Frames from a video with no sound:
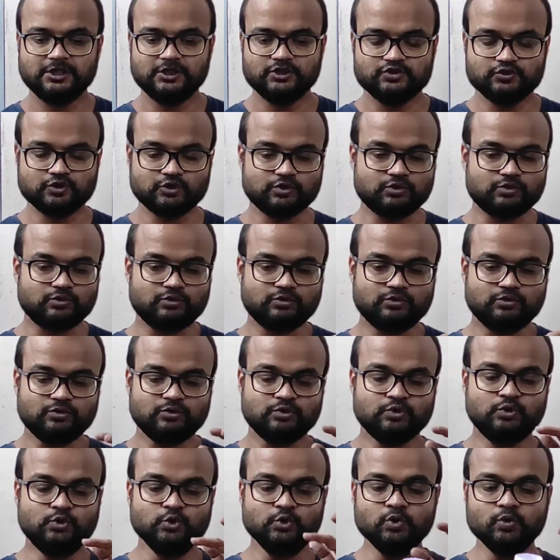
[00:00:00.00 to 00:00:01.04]
So
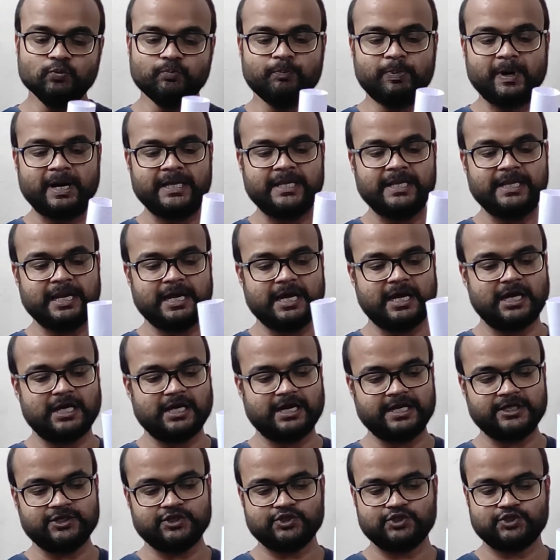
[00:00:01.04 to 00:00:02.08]
2 pi
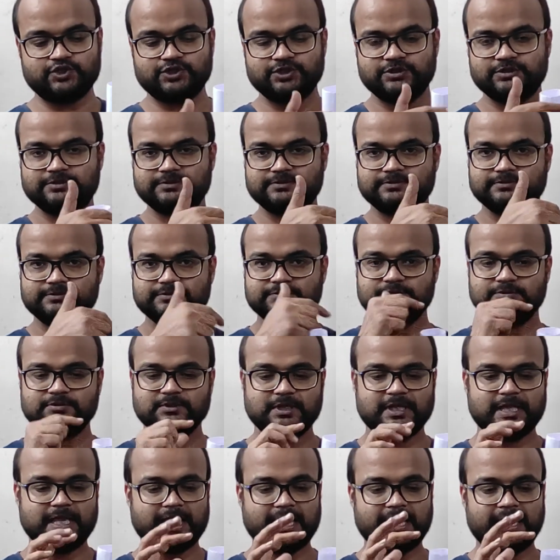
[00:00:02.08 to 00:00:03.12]
RH
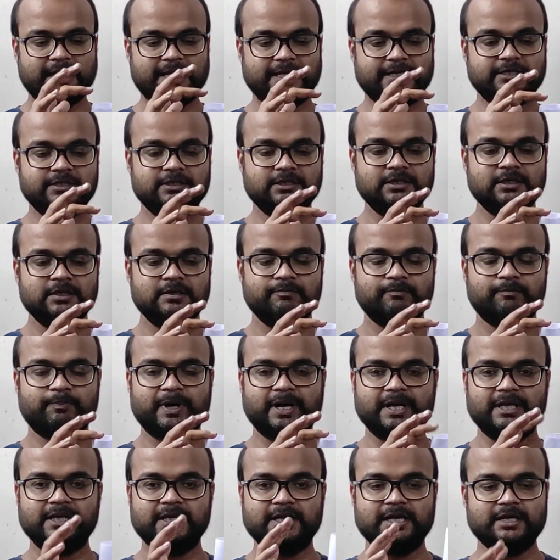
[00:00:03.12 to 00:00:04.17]
and
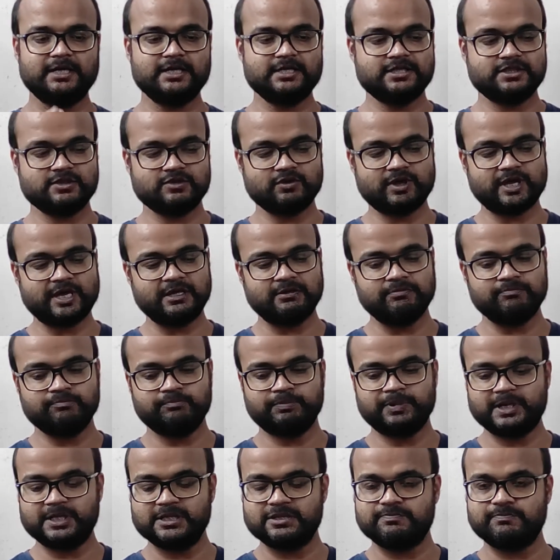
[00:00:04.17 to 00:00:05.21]
pi r square
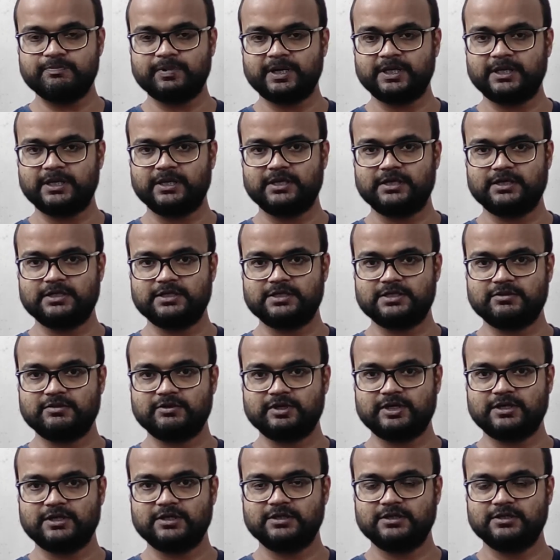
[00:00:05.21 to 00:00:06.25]
plus pi r
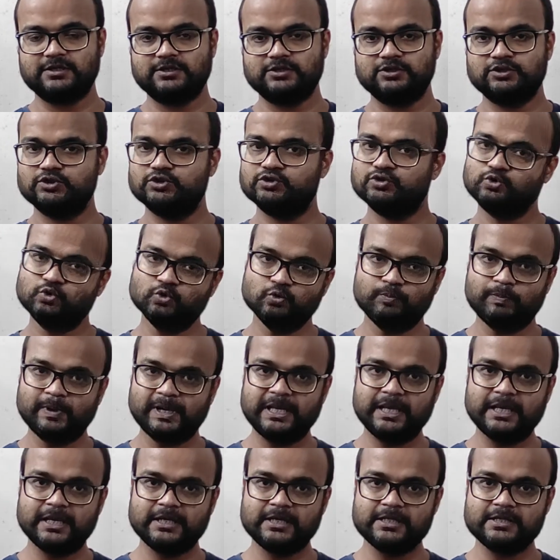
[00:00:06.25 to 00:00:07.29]
square, 2
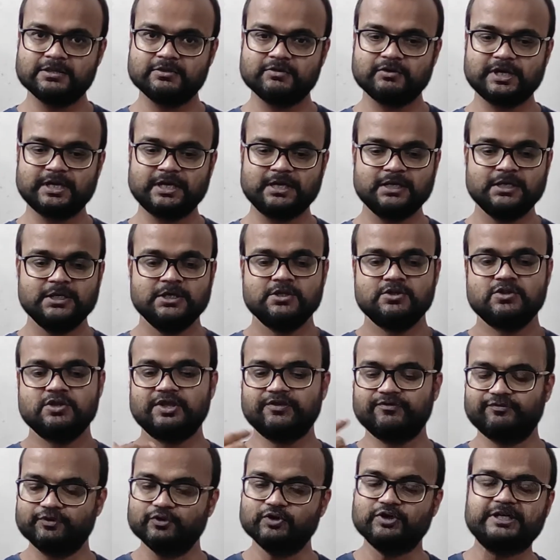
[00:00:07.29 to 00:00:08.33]
pi r square. So
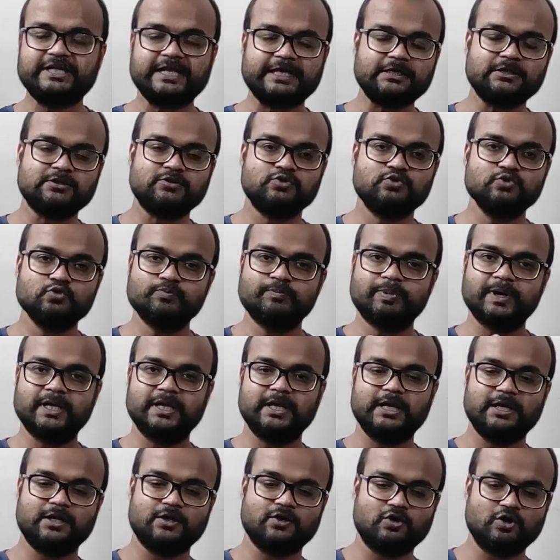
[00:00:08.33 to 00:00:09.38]
if you take 2
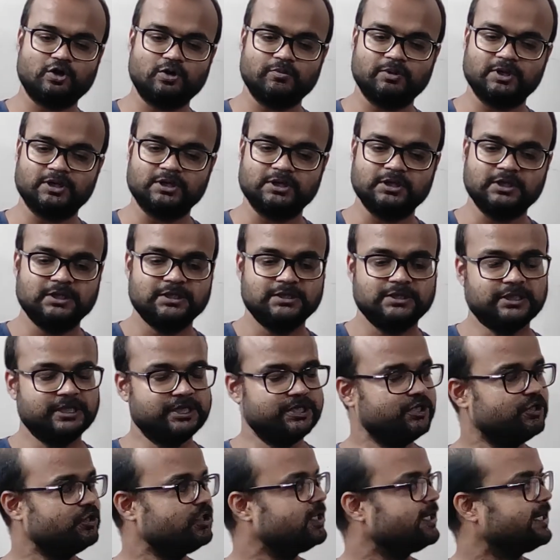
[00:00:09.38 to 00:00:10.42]
pi r common,
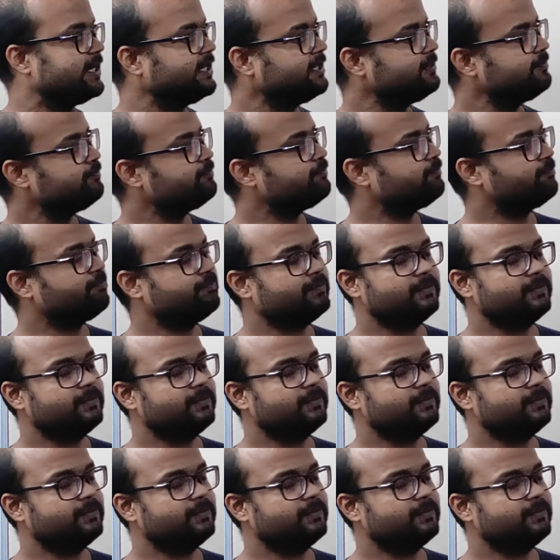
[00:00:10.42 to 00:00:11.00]
then you will get